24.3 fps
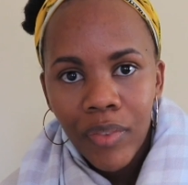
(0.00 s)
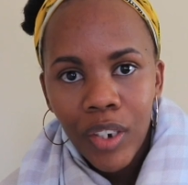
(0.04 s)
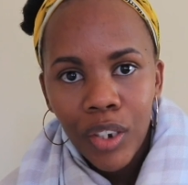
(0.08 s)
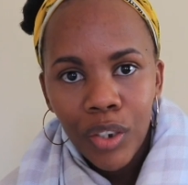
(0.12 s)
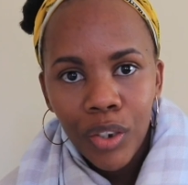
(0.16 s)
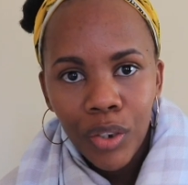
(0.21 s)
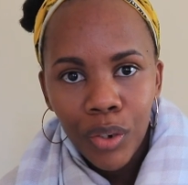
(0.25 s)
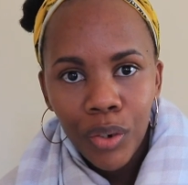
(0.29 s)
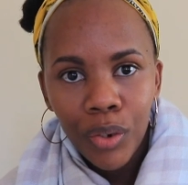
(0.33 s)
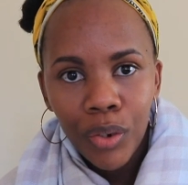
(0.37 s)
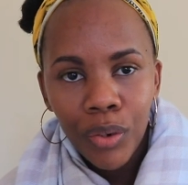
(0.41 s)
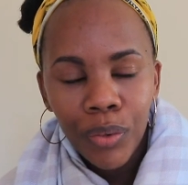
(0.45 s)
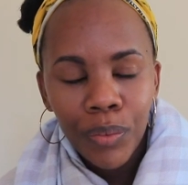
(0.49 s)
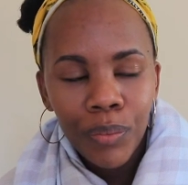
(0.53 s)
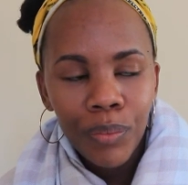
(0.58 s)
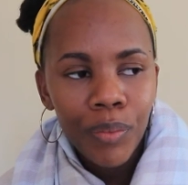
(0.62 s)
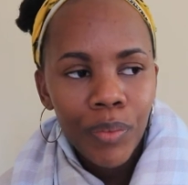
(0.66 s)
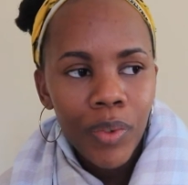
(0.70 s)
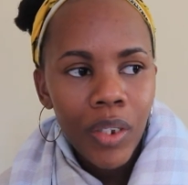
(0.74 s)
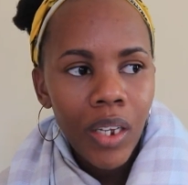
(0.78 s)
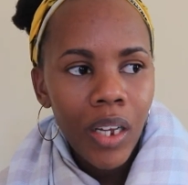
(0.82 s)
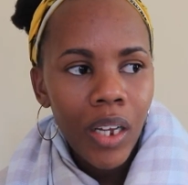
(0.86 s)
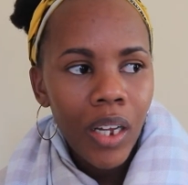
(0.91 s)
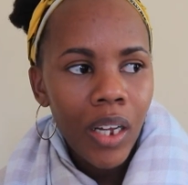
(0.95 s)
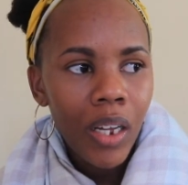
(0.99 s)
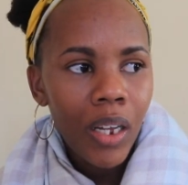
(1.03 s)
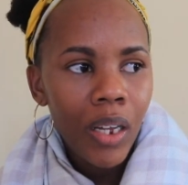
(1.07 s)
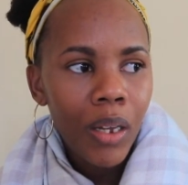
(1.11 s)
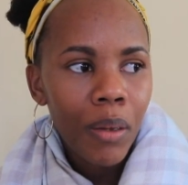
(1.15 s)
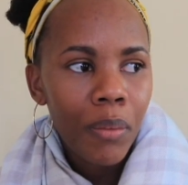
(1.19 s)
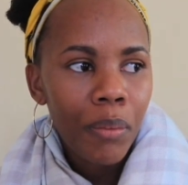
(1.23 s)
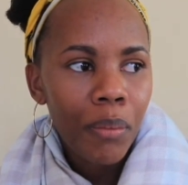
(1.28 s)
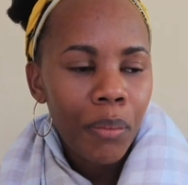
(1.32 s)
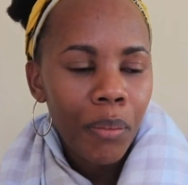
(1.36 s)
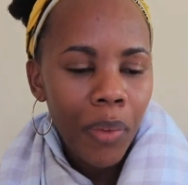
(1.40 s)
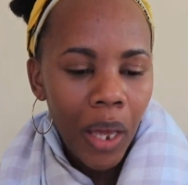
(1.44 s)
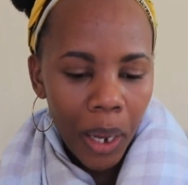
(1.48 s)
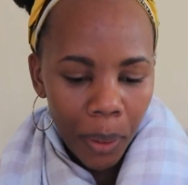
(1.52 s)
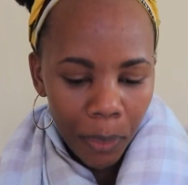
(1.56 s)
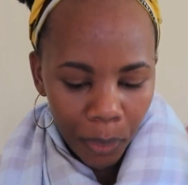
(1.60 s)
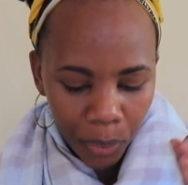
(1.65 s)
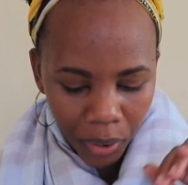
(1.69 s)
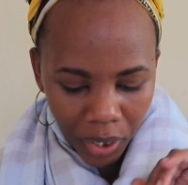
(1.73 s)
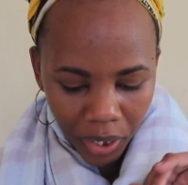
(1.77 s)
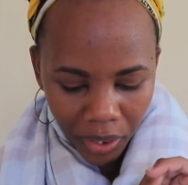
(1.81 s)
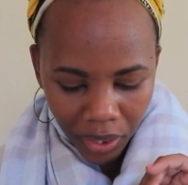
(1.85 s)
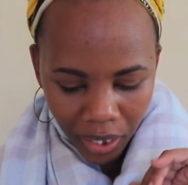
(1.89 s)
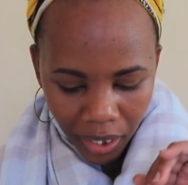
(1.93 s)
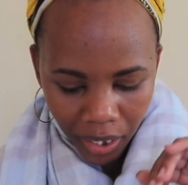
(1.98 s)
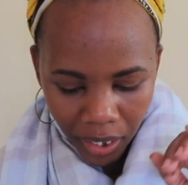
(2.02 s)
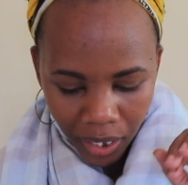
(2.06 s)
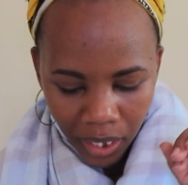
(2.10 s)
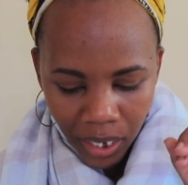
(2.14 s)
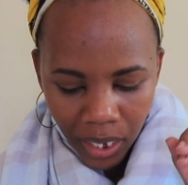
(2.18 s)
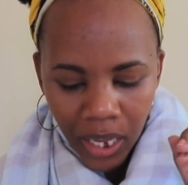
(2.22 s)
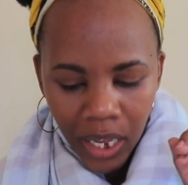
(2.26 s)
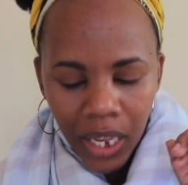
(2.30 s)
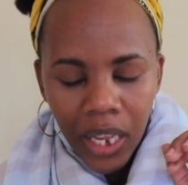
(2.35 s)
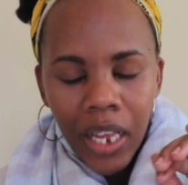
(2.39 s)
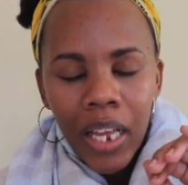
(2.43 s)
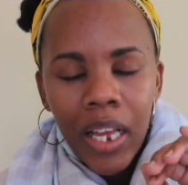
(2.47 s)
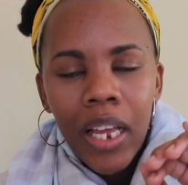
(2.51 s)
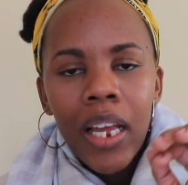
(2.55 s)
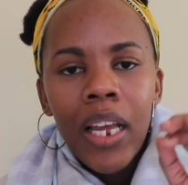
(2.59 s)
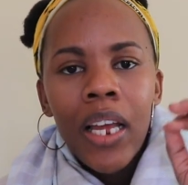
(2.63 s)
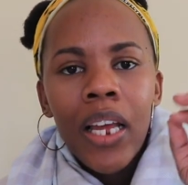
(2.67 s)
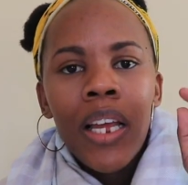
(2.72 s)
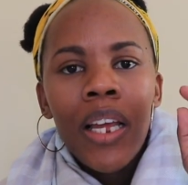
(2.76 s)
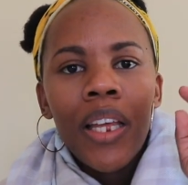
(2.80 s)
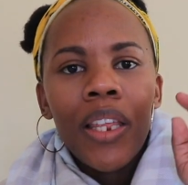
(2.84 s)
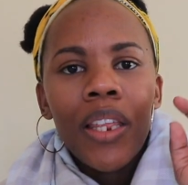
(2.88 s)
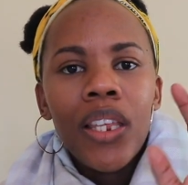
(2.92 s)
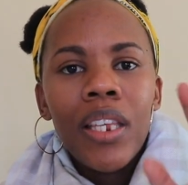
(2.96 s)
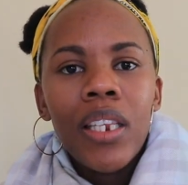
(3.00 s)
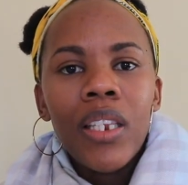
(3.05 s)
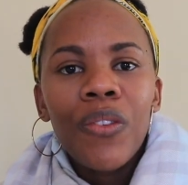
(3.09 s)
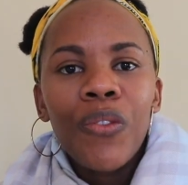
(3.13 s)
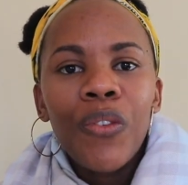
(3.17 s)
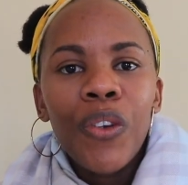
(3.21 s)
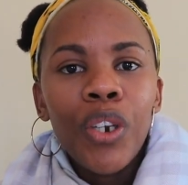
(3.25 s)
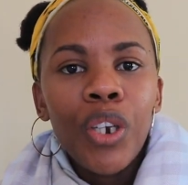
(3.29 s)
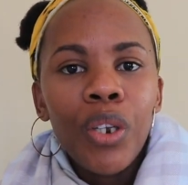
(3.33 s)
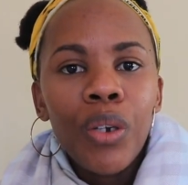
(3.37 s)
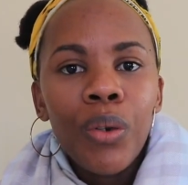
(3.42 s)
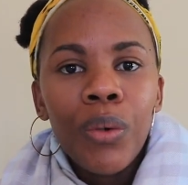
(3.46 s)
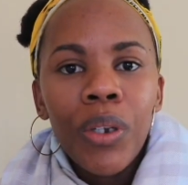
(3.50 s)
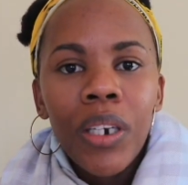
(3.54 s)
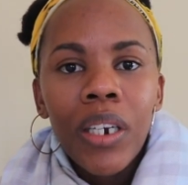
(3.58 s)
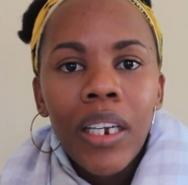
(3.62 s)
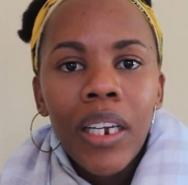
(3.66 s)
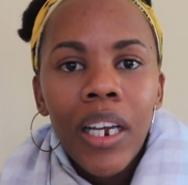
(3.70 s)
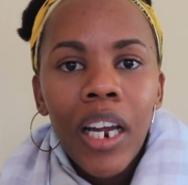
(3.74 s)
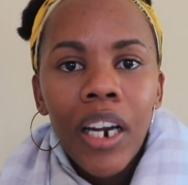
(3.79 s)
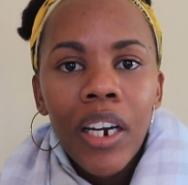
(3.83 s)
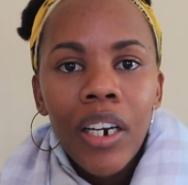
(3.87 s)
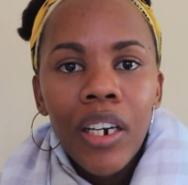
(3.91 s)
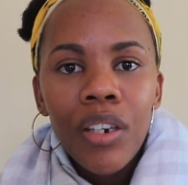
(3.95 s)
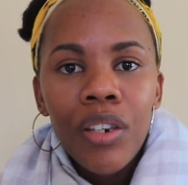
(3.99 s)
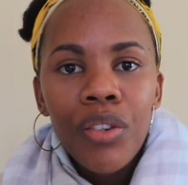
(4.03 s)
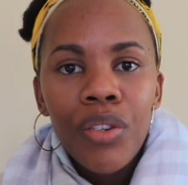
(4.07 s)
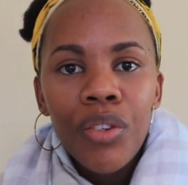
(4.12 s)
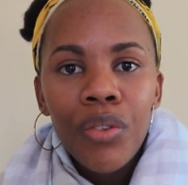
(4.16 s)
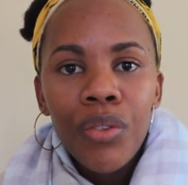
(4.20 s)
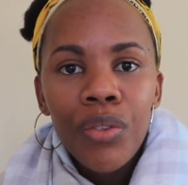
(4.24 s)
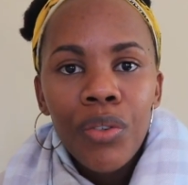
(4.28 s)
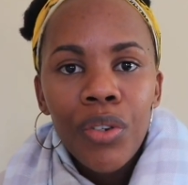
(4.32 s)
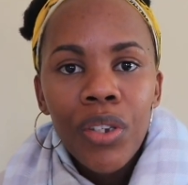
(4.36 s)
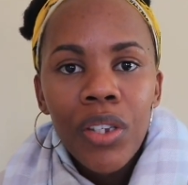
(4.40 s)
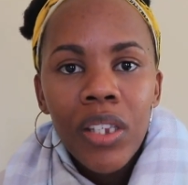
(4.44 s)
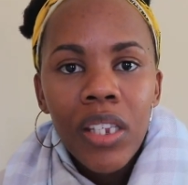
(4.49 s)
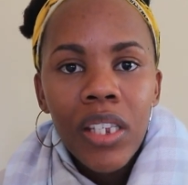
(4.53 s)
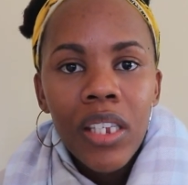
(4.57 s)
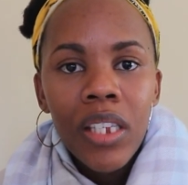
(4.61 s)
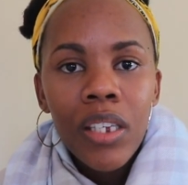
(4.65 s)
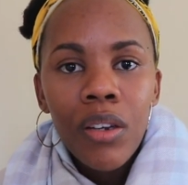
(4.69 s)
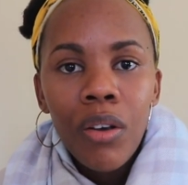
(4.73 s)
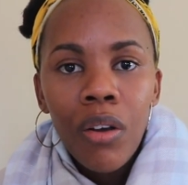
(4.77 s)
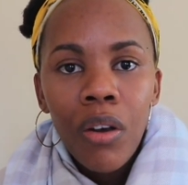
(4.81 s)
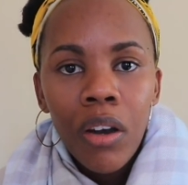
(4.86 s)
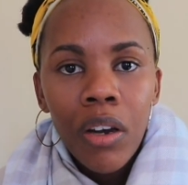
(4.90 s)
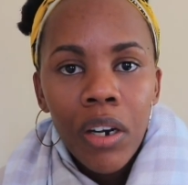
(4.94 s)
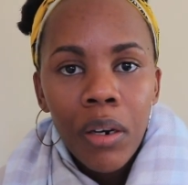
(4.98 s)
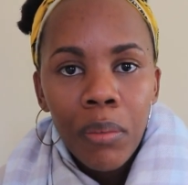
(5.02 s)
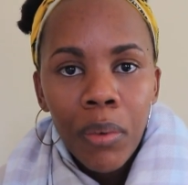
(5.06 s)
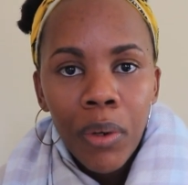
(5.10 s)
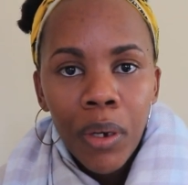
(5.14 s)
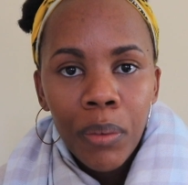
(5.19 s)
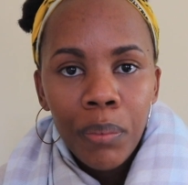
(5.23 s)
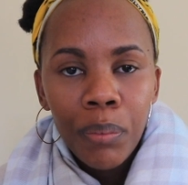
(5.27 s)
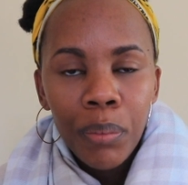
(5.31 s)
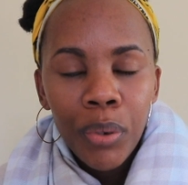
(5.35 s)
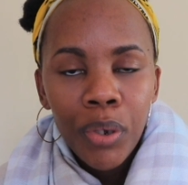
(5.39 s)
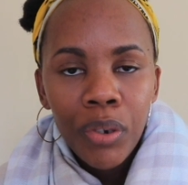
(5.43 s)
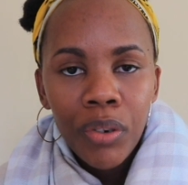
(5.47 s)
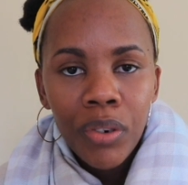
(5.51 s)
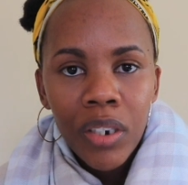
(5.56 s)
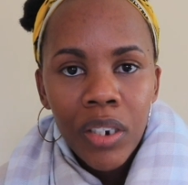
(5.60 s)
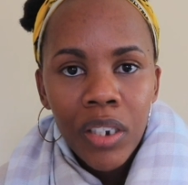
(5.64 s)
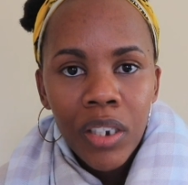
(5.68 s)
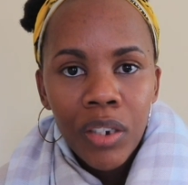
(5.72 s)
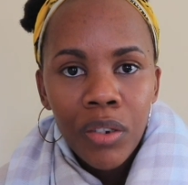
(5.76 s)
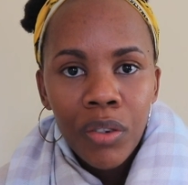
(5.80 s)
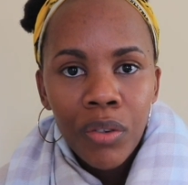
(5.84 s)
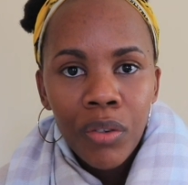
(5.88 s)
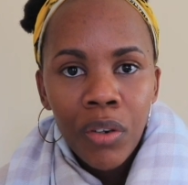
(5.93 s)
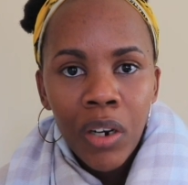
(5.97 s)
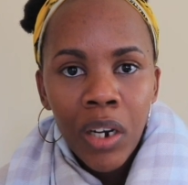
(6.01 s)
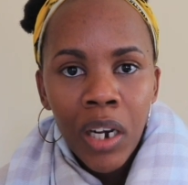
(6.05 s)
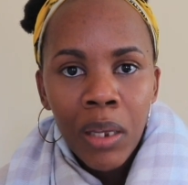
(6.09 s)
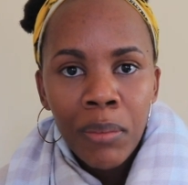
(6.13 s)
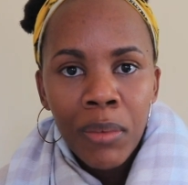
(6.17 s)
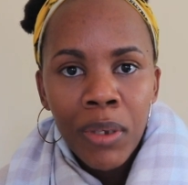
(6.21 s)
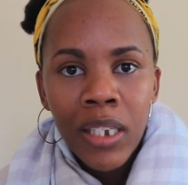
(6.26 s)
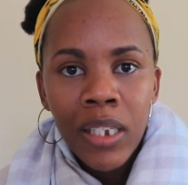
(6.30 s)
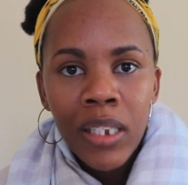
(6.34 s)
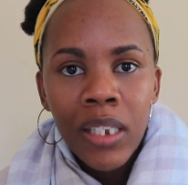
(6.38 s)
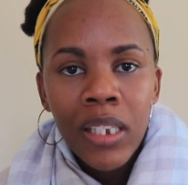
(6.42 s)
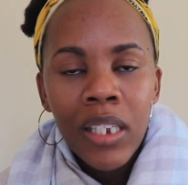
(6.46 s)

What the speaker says: you know? I pray that this video would encourage you to seek God about purity, you know what I mean?